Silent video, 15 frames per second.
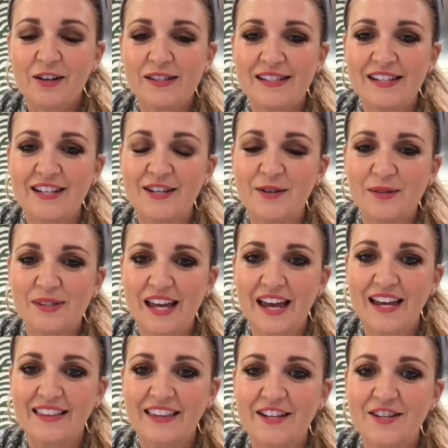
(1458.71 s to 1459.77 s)
Christy, you
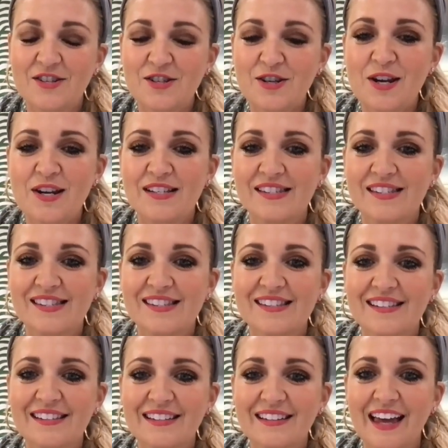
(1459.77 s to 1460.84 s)
saying that she's
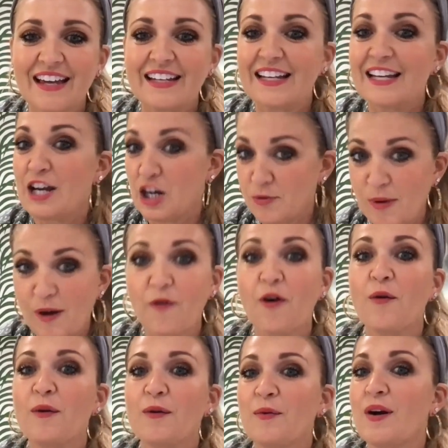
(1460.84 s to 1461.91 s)
like, here's my
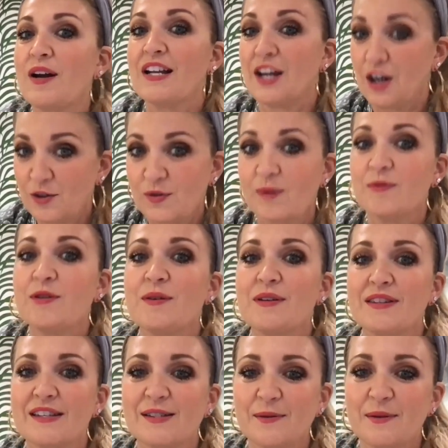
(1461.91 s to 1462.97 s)
411, here's what I'm
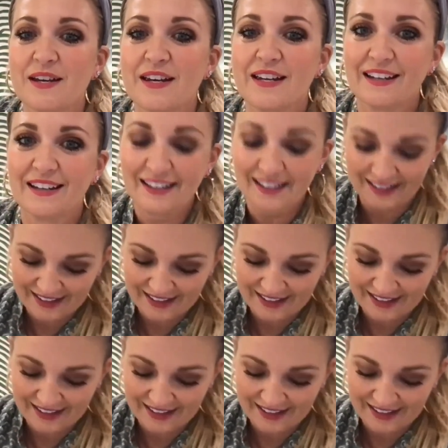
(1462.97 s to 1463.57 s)
doing this week.